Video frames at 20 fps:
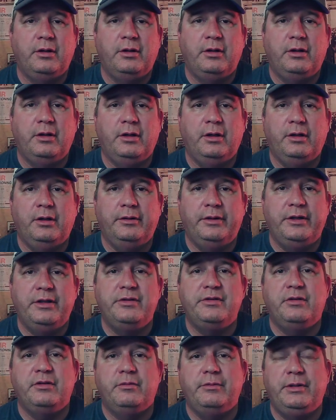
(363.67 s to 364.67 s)
The engine
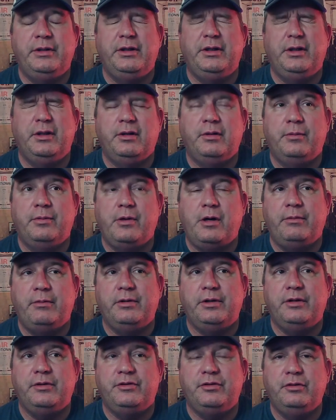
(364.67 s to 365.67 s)
will be here probably
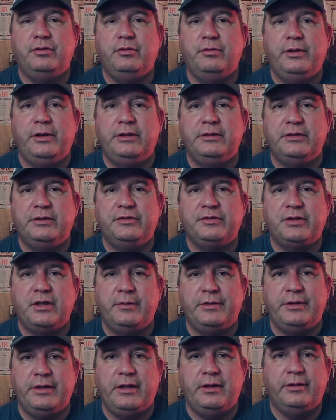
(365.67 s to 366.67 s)
in 2 weeks. It's coming
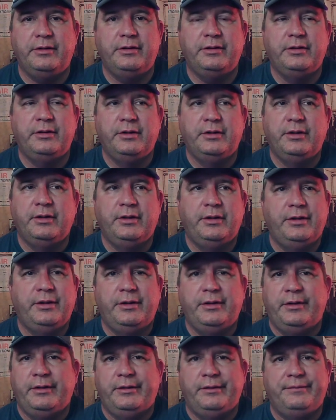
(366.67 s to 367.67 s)
out of
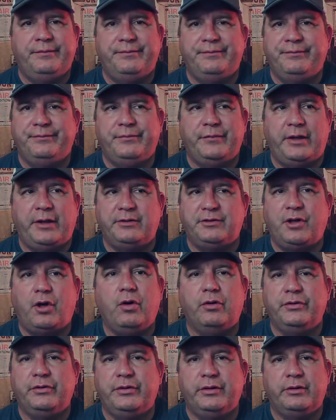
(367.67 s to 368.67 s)
like
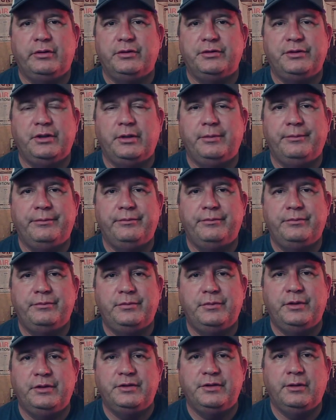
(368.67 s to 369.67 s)
Tulsa or something.
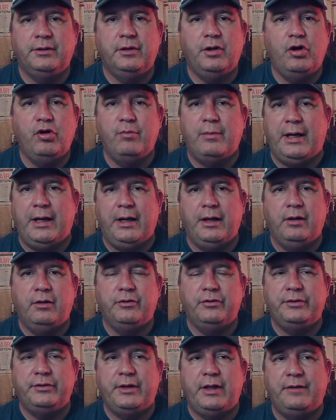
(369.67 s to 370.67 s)
It's a low miles
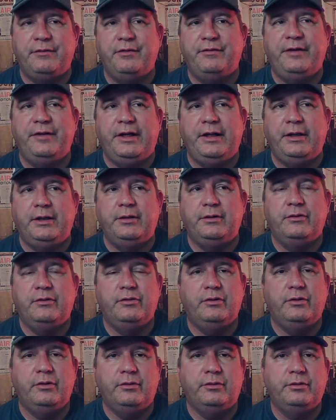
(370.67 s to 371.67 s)
out of a van,
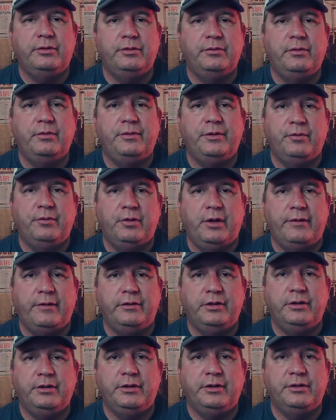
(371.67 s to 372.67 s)
so we'll have a
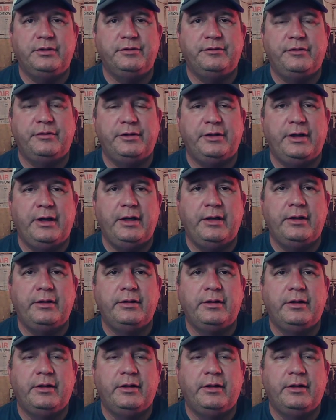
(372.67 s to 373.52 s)
good engine for that.